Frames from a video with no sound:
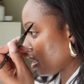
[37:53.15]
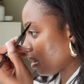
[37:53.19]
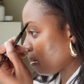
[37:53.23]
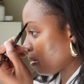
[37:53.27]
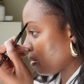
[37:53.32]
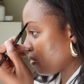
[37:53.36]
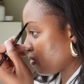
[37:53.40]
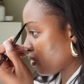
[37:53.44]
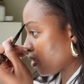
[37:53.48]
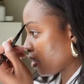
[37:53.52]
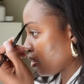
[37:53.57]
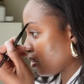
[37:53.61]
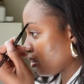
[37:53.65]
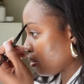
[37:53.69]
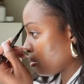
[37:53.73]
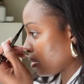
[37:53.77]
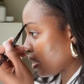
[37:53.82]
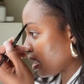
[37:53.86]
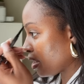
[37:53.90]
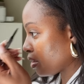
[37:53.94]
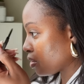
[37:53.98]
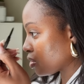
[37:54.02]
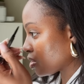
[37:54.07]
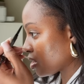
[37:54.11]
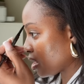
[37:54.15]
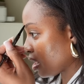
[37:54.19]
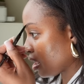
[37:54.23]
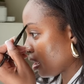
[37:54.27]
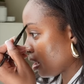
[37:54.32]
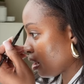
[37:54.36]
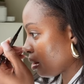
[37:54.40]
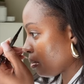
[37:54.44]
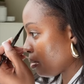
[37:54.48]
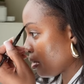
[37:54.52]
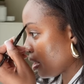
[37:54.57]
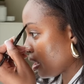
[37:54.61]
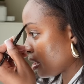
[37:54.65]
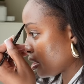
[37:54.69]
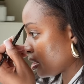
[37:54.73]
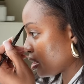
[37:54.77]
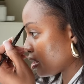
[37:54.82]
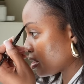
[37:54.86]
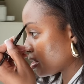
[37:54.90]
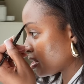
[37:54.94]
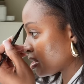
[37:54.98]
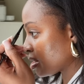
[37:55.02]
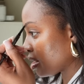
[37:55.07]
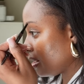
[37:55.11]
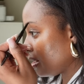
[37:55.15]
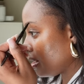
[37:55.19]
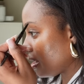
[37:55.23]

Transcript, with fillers: like before you apply your skincare products,